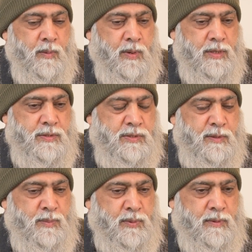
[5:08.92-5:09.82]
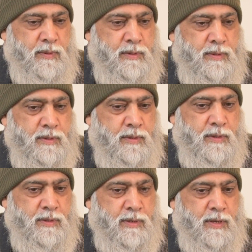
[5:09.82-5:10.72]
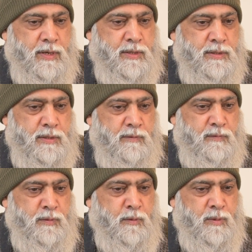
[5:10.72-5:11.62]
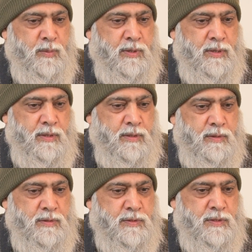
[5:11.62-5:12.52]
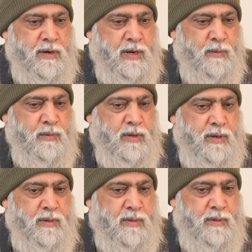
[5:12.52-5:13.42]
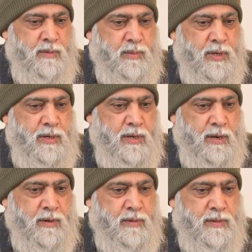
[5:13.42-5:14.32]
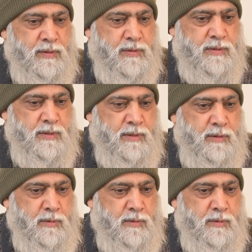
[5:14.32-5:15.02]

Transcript: Well, it's simple that if you're going to be surrounded by darkness,